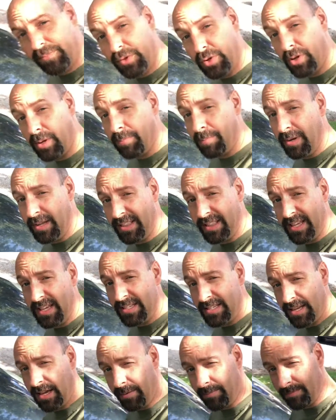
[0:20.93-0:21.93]
you can pick
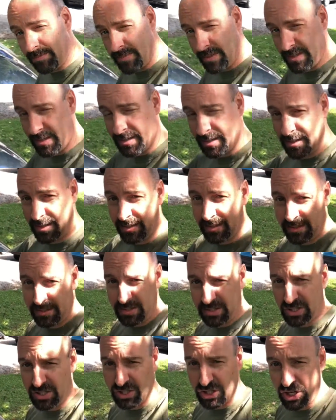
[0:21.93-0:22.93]
these up,
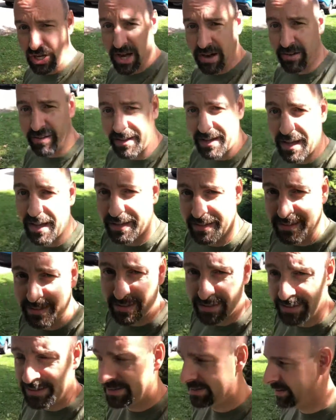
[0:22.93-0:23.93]
just generic kind,
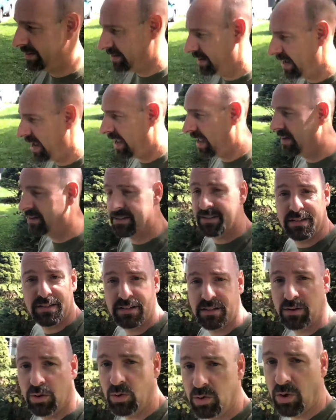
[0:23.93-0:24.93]
at
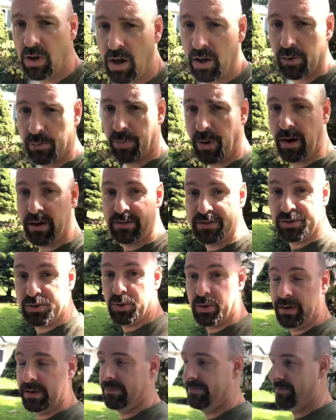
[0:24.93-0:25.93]
your local auto parts
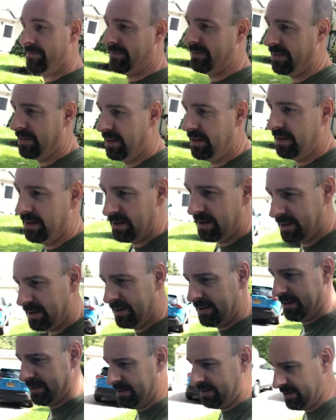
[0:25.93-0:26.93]
store.
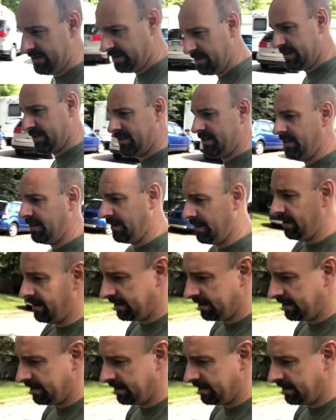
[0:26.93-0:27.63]
Let's see.